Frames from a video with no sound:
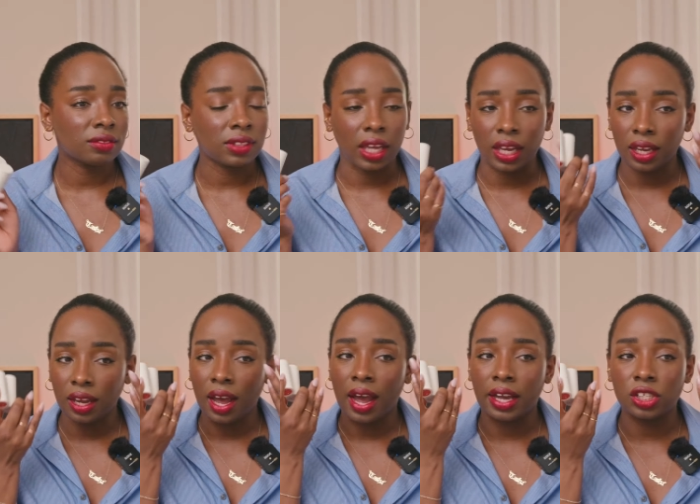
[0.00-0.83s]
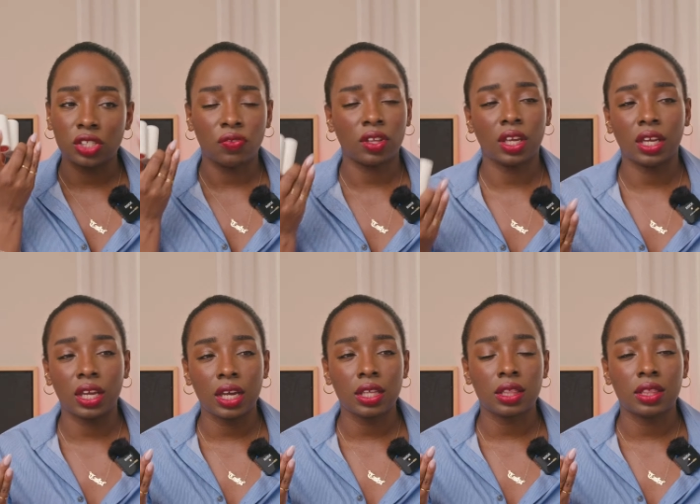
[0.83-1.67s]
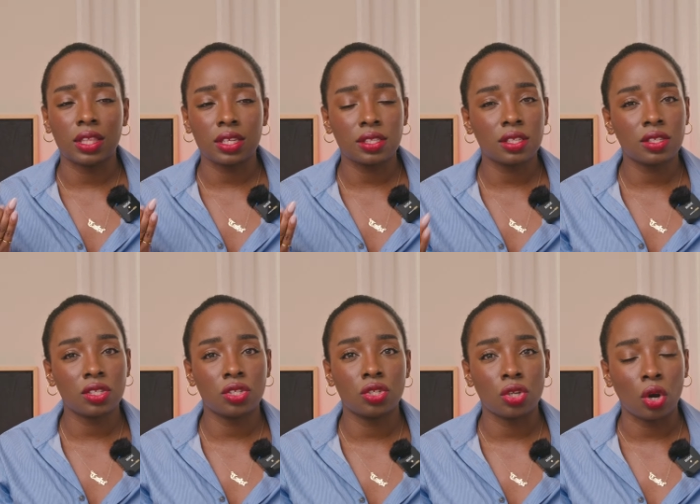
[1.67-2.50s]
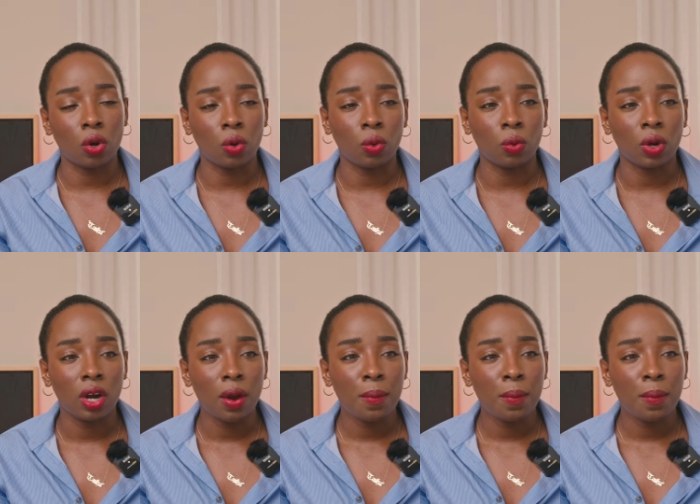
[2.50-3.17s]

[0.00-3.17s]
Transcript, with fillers: Like, I just feel like this is so